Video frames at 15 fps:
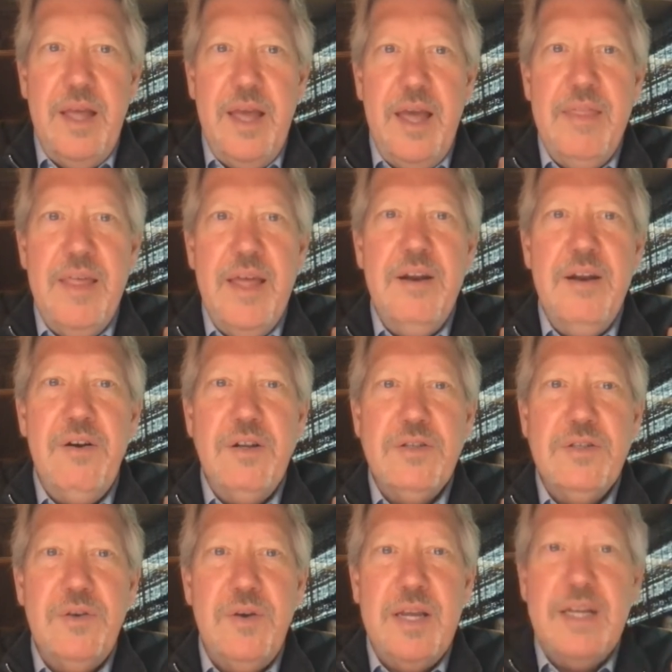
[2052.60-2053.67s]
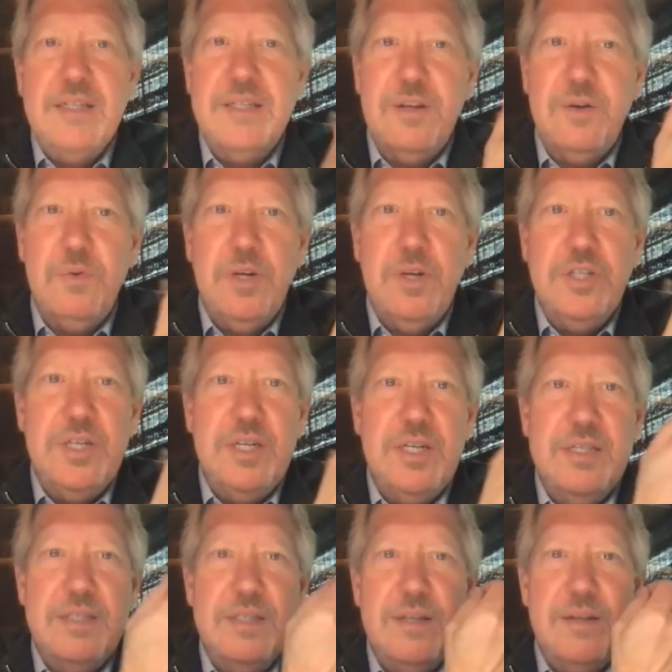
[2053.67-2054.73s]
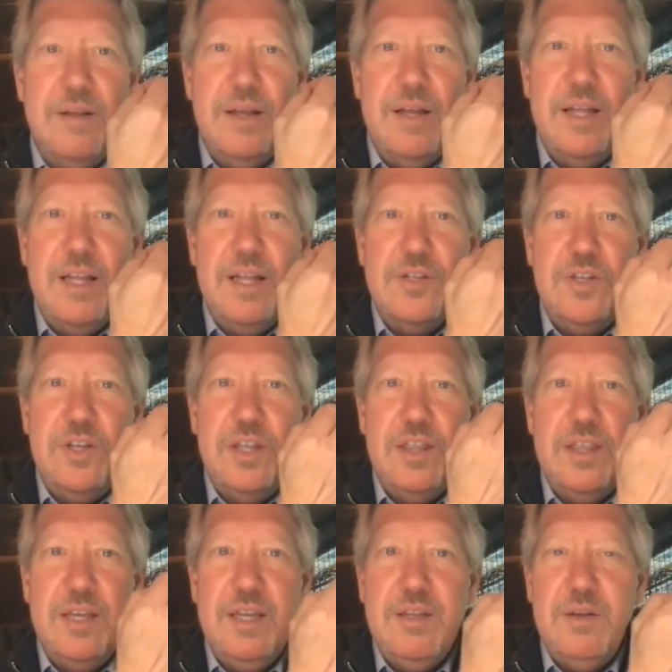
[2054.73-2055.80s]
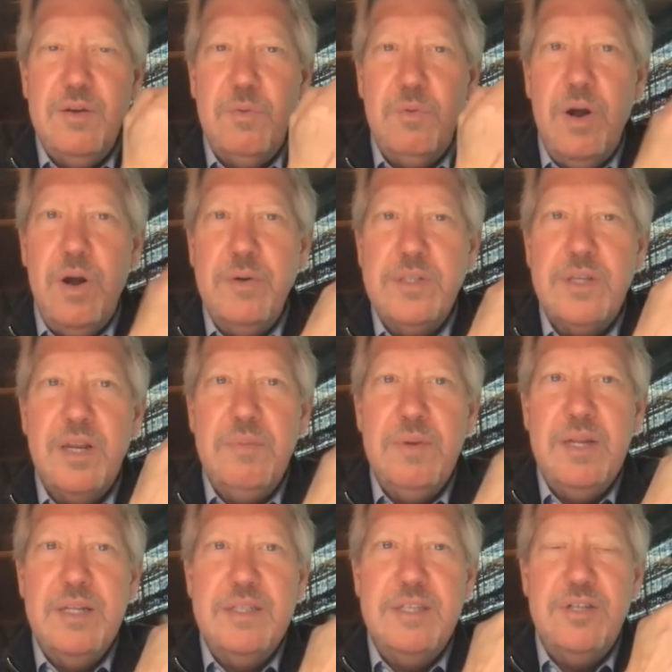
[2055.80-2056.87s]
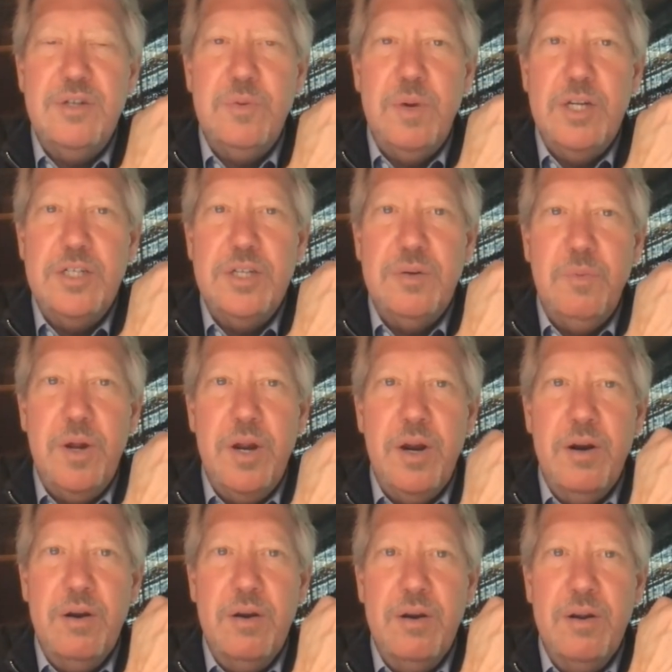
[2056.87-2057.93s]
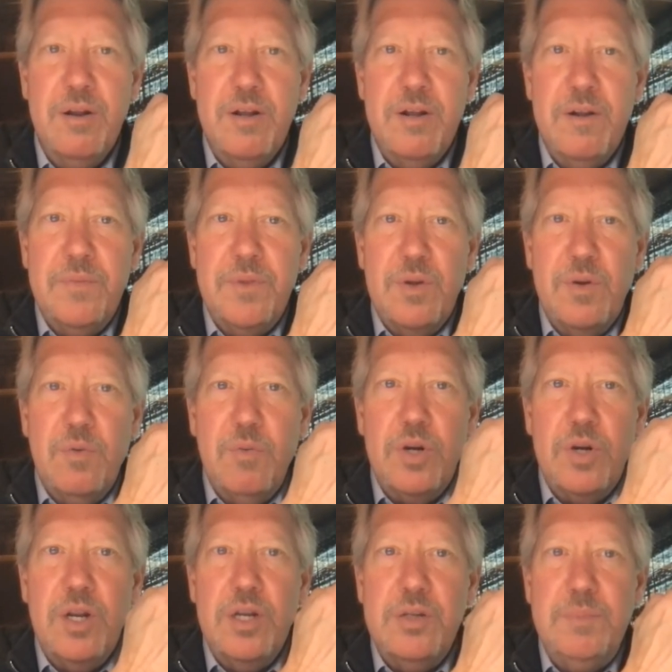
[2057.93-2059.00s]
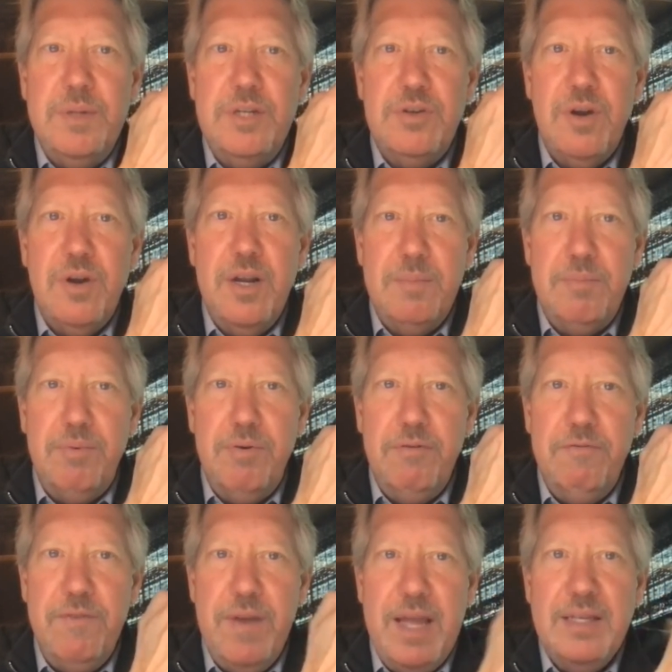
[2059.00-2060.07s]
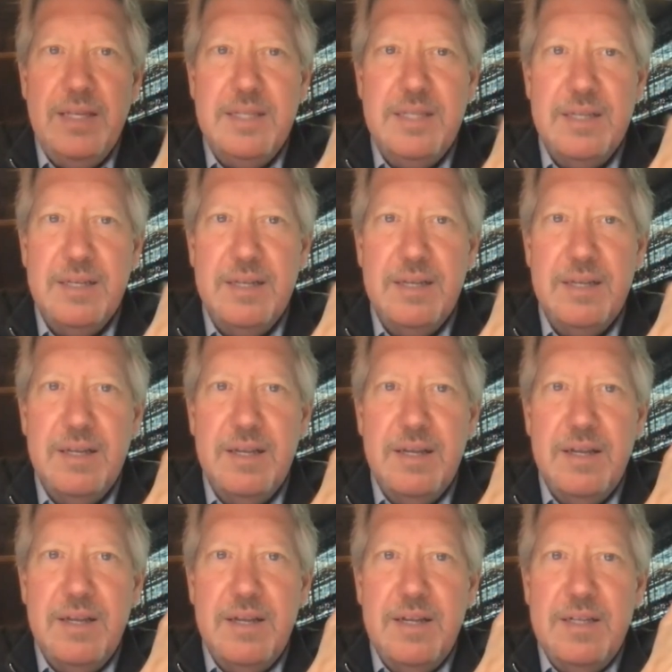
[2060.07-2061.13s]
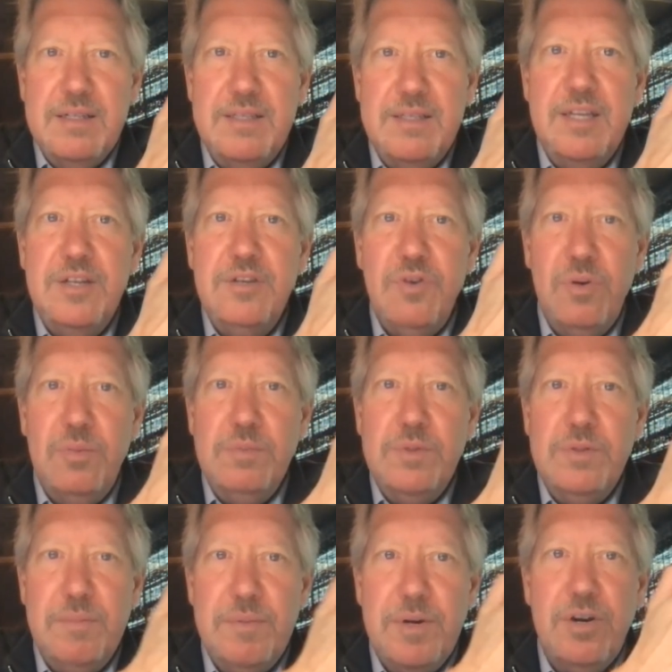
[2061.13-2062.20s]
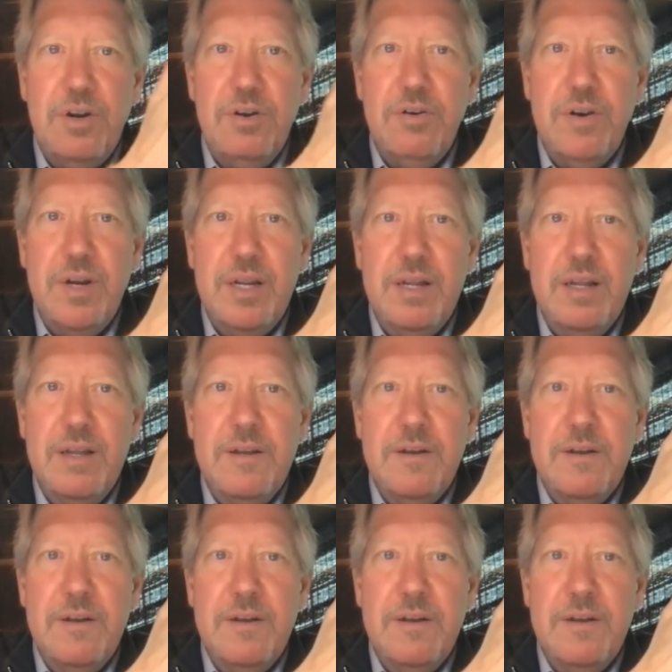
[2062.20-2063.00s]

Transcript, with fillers: And then also, I guess the question is, do you think we're always going to be in a situation where we're going to be trying to prevent syndromes from occurring,